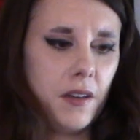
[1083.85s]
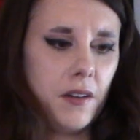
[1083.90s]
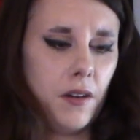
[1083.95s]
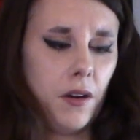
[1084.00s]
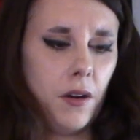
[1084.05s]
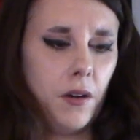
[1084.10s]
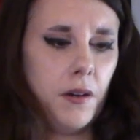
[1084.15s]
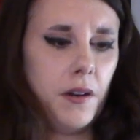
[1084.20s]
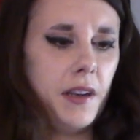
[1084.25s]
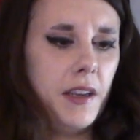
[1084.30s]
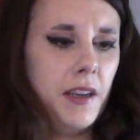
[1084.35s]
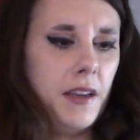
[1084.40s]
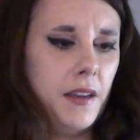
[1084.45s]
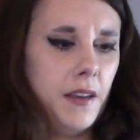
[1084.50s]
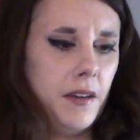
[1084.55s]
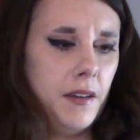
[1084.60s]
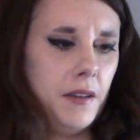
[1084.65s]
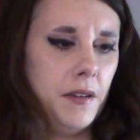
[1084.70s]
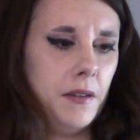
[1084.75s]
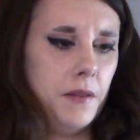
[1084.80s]
are
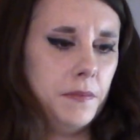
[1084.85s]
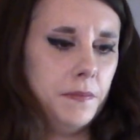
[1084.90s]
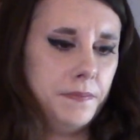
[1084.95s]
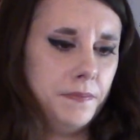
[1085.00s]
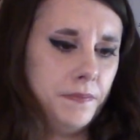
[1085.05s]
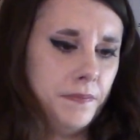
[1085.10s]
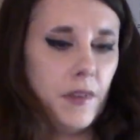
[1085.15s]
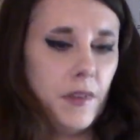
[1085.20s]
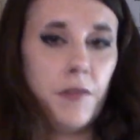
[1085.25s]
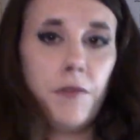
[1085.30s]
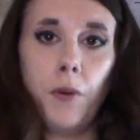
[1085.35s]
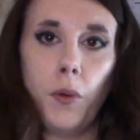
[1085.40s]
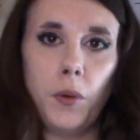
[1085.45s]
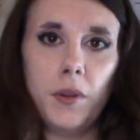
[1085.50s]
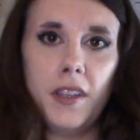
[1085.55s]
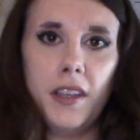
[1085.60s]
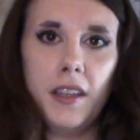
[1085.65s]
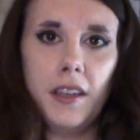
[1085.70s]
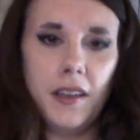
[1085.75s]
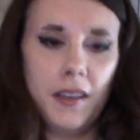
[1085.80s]
already
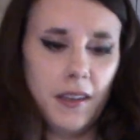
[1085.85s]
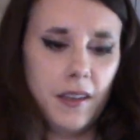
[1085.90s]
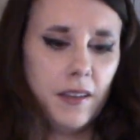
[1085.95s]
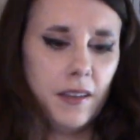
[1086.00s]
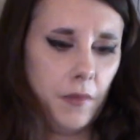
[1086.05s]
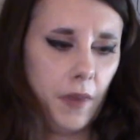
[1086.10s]
folded